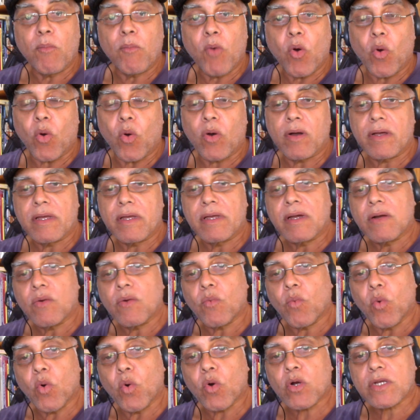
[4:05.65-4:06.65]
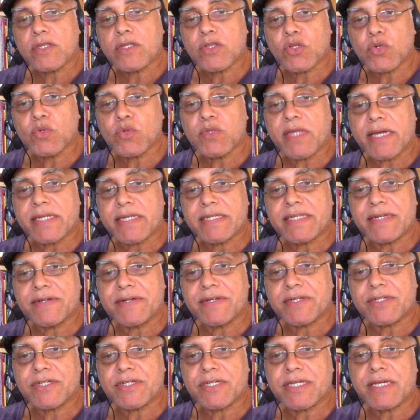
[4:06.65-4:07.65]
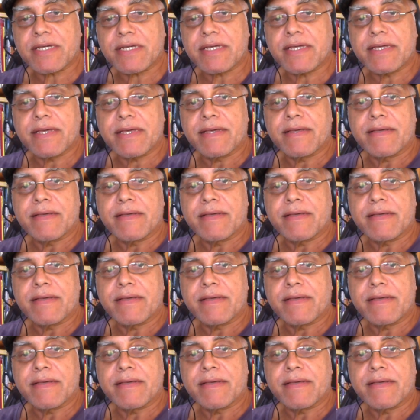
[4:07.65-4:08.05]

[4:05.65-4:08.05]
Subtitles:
more, walk through that territory,